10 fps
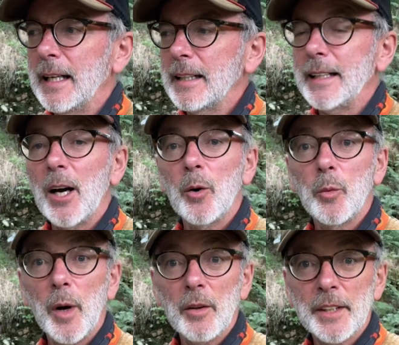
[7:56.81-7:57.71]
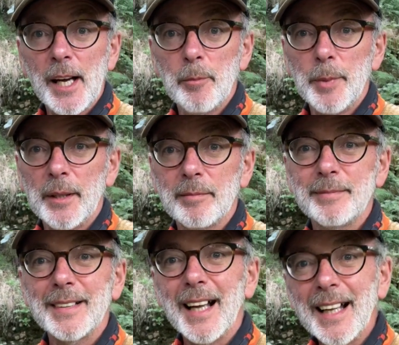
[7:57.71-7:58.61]
Now, wild camping.
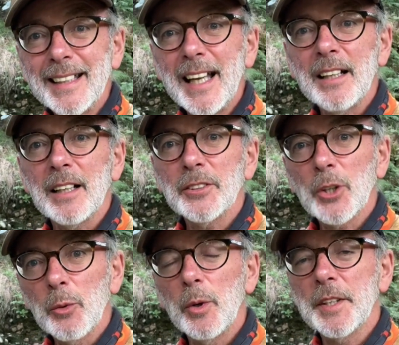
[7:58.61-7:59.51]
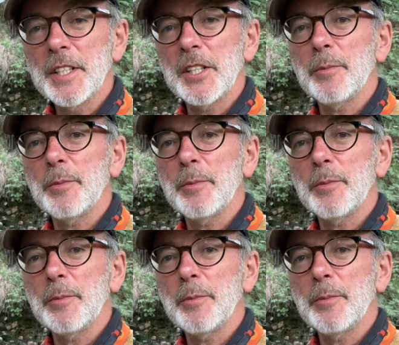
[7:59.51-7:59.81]
Again, I don't know what it is